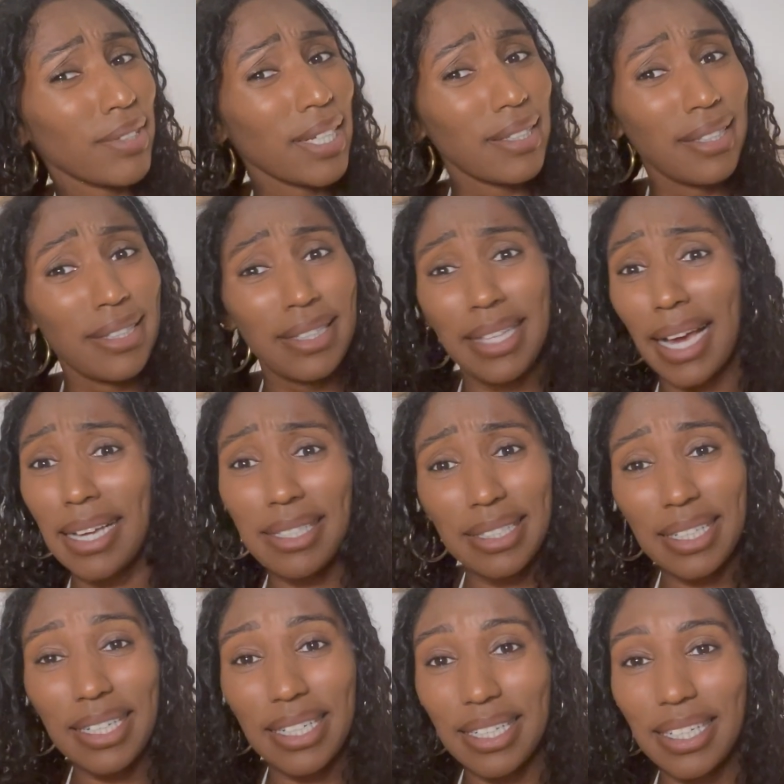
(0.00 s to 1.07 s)
And that's
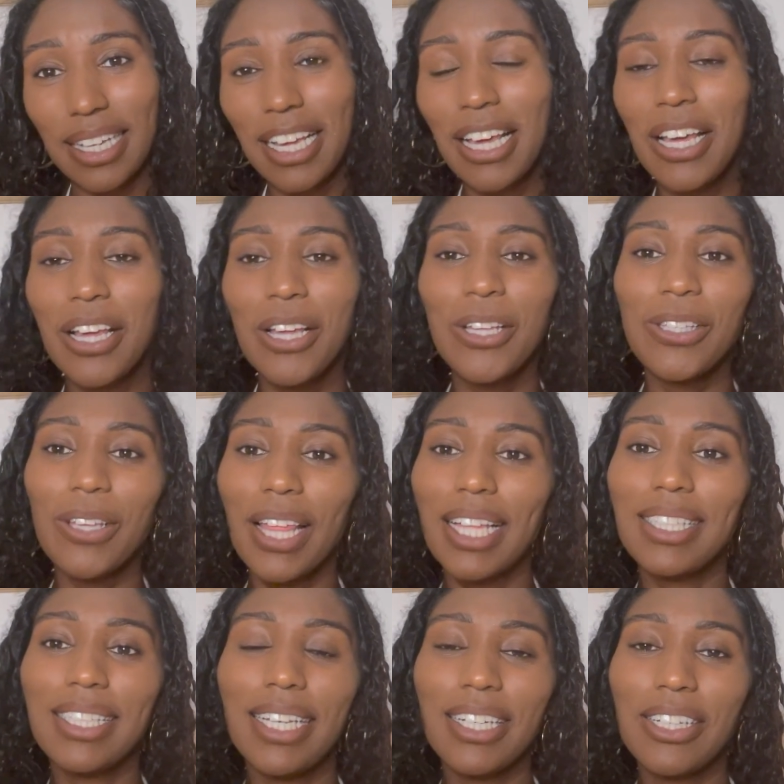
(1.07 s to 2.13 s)
it. So that's
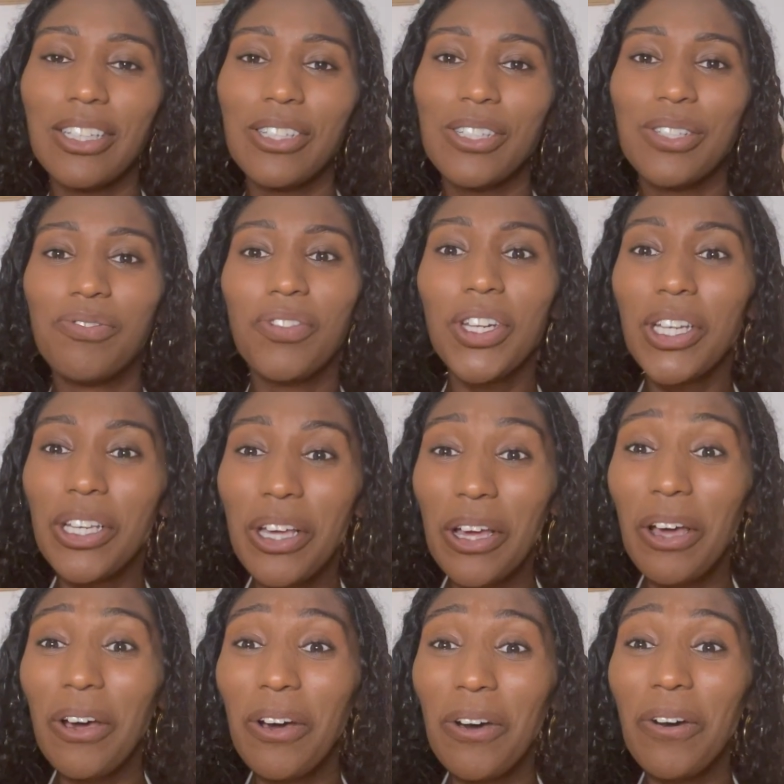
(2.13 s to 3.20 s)
the end of this
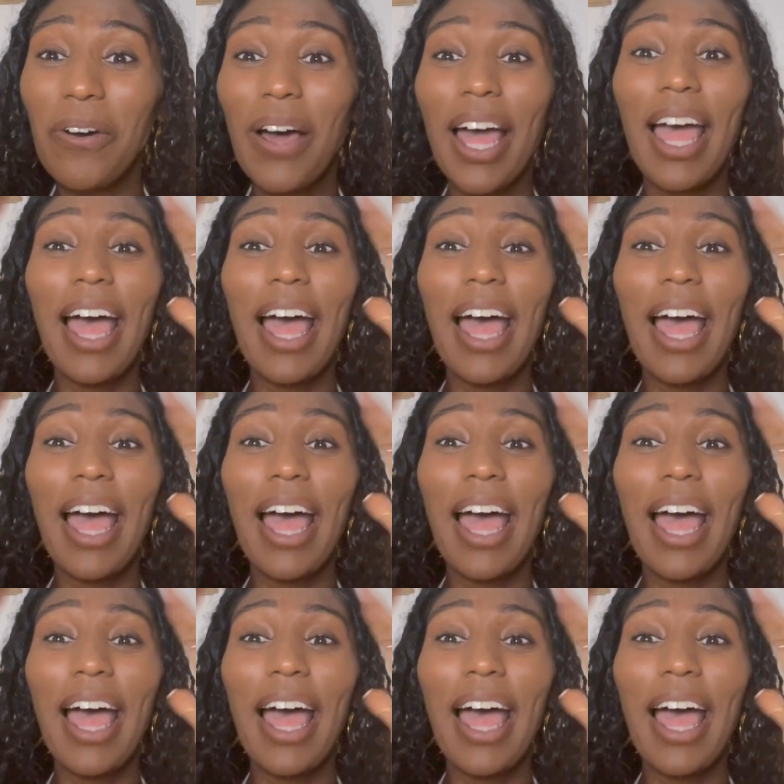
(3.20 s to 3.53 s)
video.